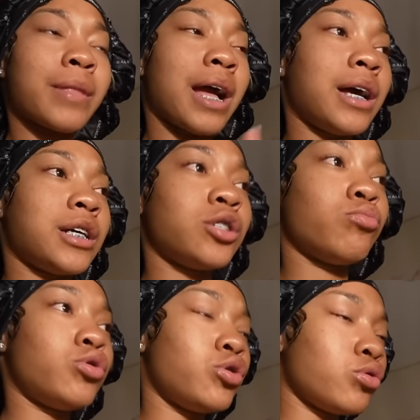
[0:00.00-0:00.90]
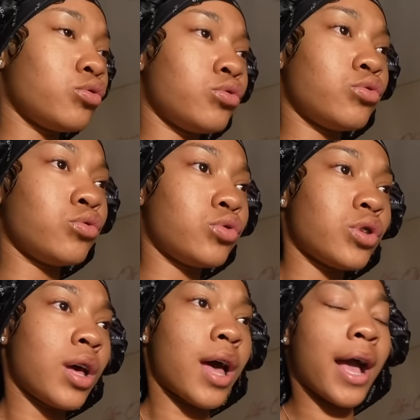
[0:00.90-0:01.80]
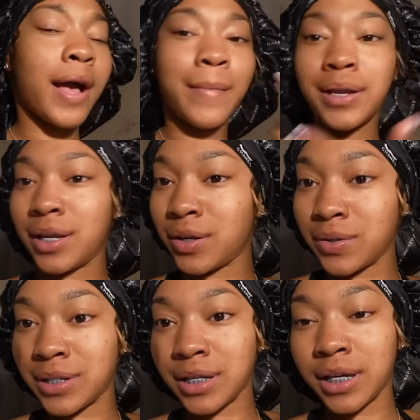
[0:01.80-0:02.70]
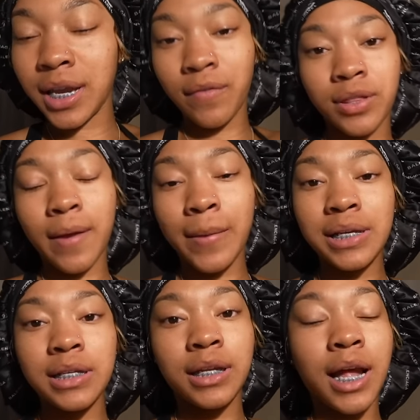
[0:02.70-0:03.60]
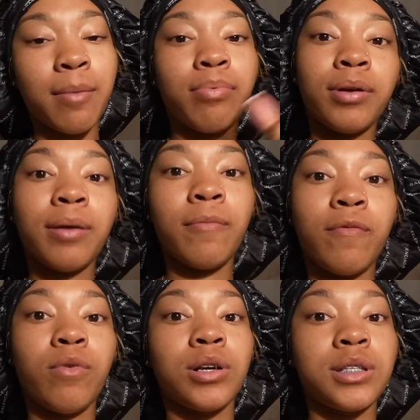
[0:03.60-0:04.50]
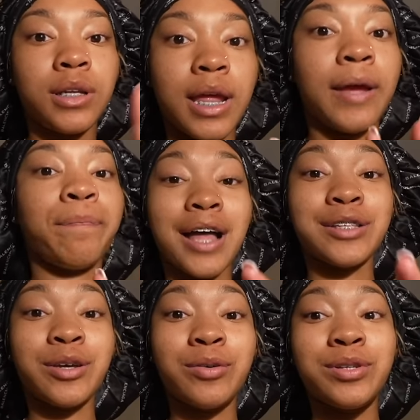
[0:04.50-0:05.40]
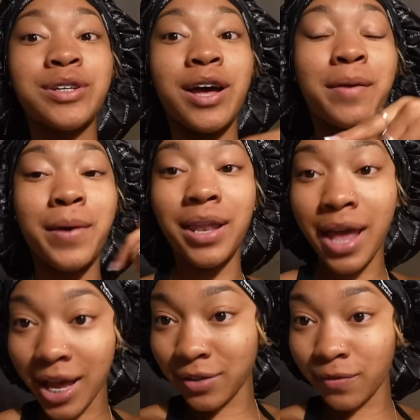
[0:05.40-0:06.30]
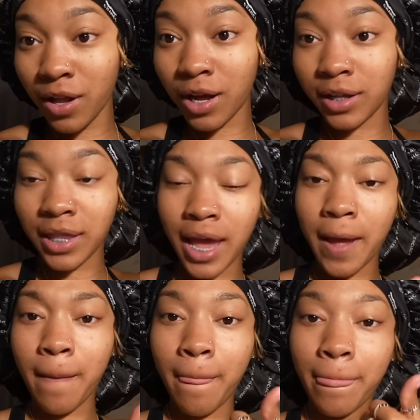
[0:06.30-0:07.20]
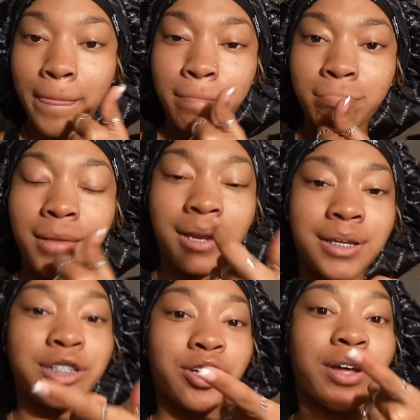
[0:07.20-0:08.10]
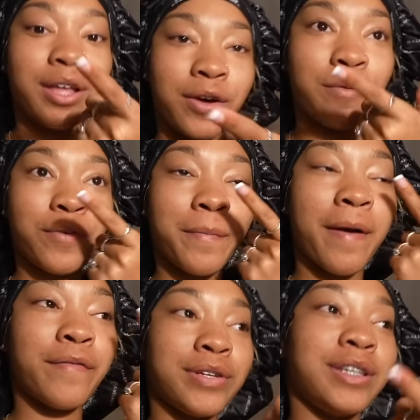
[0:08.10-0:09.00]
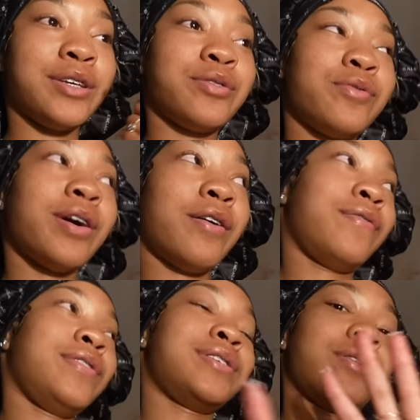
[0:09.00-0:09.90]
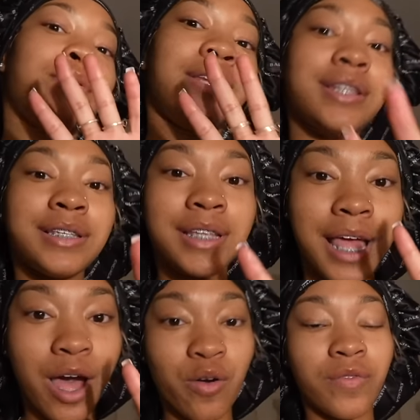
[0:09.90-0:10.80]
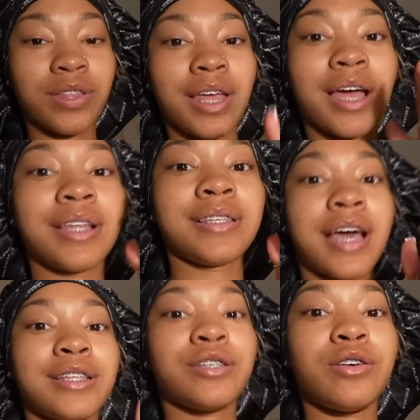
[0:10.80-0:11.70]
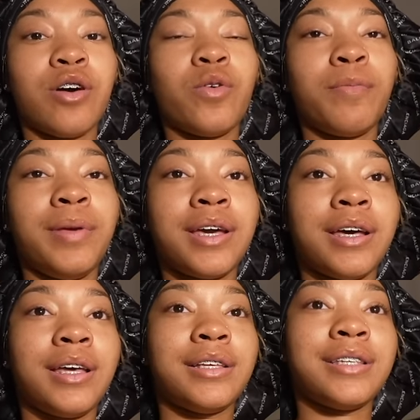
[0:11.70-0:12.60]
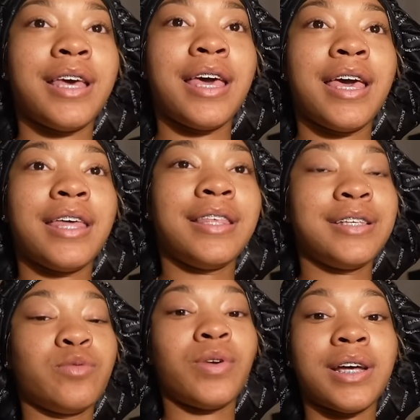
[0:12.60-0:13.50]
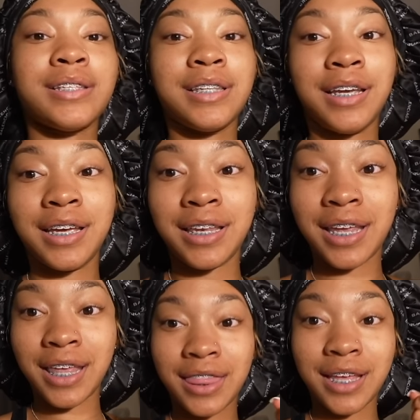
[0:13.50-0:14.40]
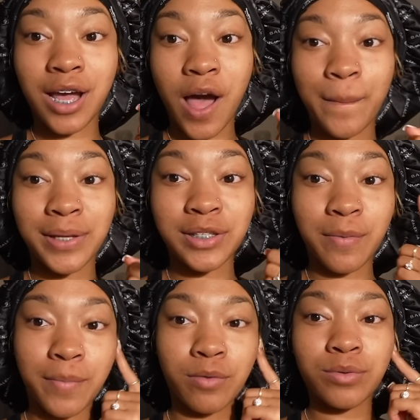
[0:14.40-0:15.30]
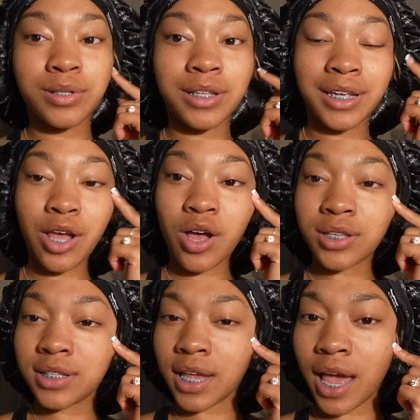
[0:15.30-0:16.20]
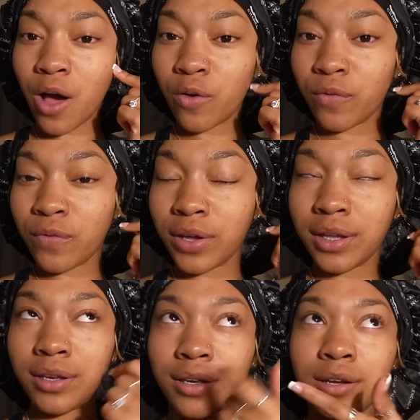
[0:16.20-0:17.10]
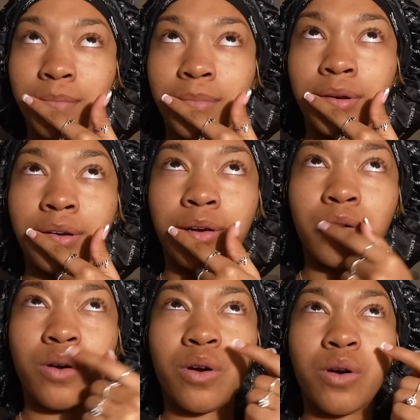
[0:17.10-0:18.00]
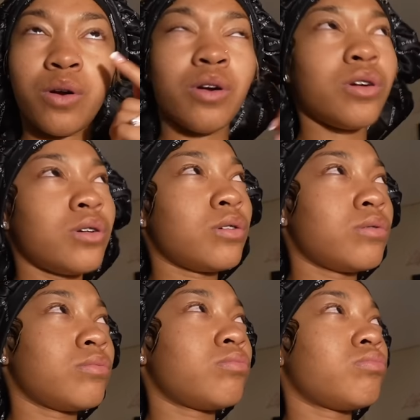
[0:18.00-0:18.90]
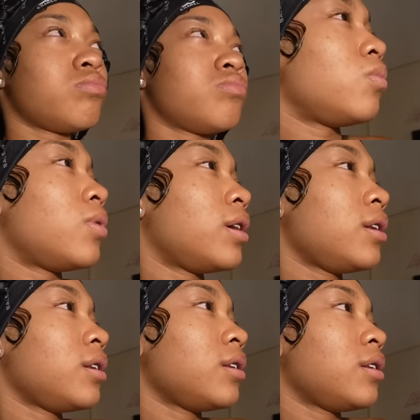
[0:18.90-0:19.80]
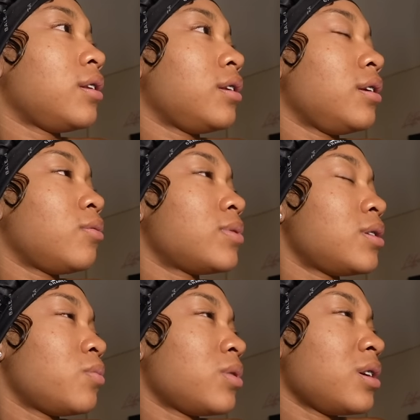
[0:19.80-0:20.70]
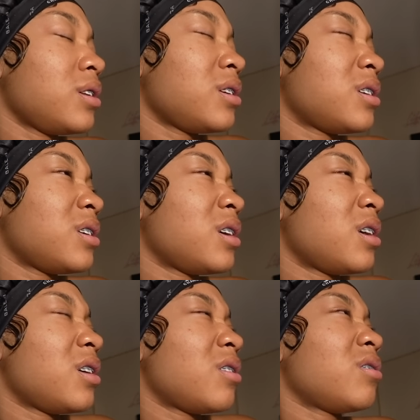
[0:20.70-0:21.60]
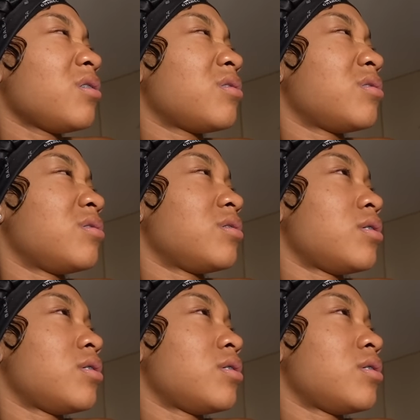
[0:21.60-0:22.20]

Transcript: I got some shoes, I got my nails done, everything. Basically, I prepped for today. I told y'all in my last vlog that I needed y'all help for my first day of school outfit. So this is the outfit that I decided to go with because this is what I seen in the comments the most. And y'all said outfit number one. Was it one? Hold on.